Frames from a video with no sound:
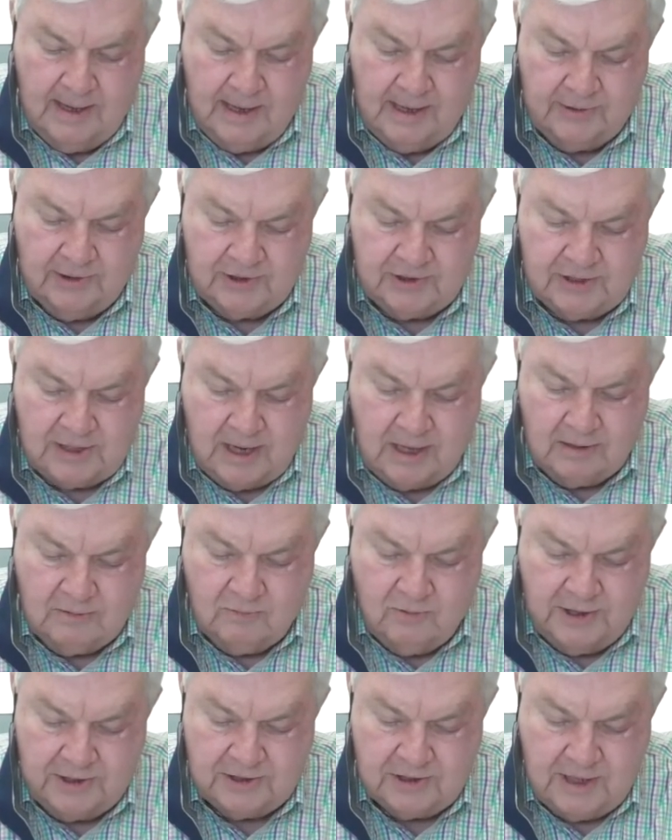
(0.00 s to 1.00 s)
and the
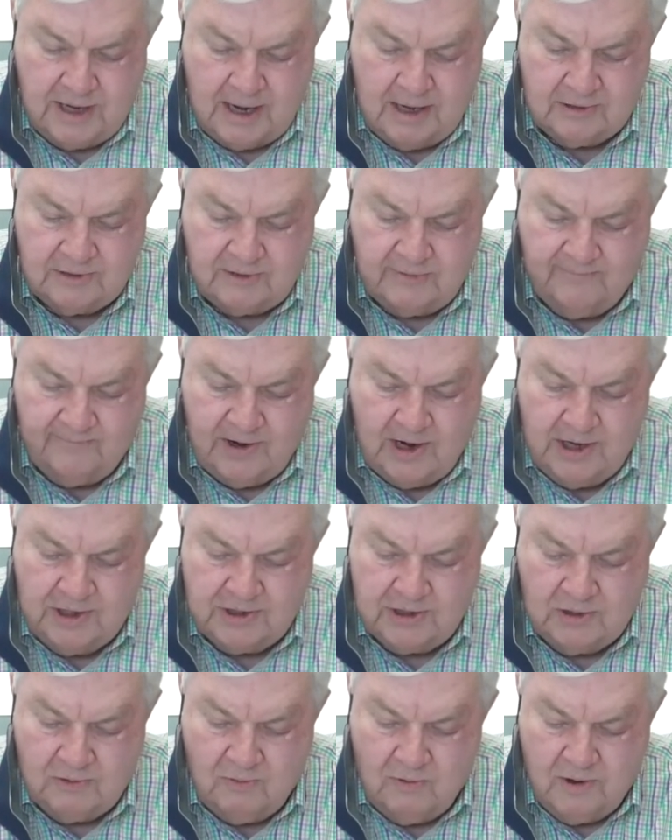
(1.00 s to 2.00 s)
Southwest Council of Aging